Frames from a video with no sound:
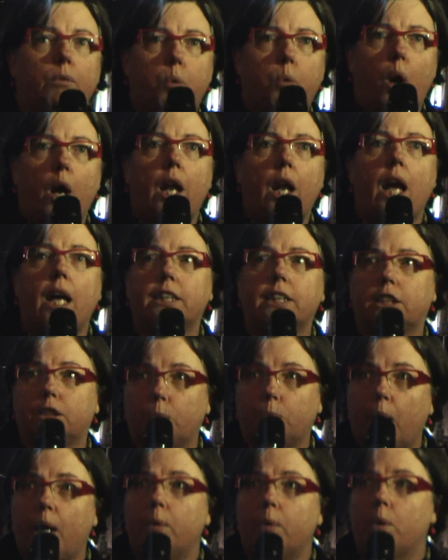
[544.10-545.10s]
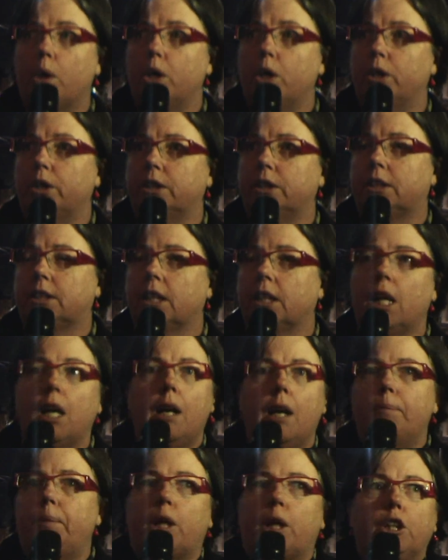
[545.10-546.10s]
of what are swear words,
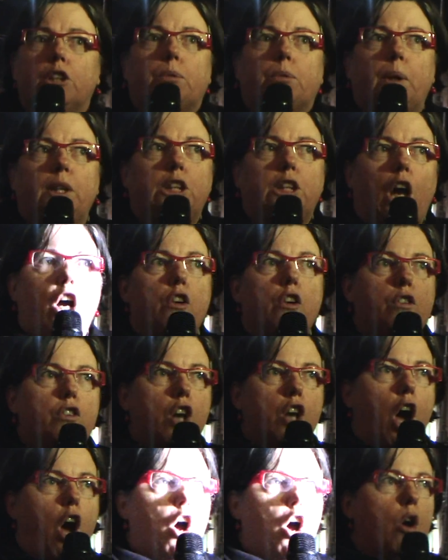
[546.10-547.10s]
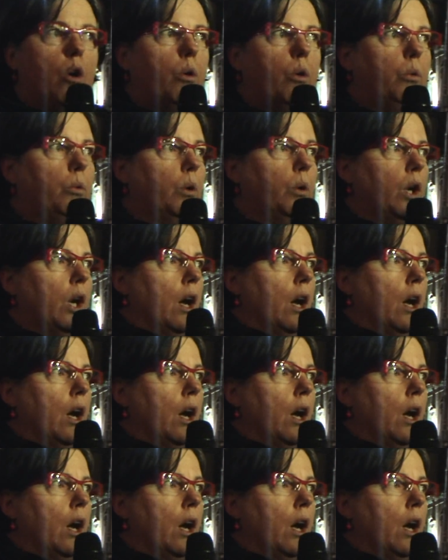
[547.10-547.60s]
because we don't know.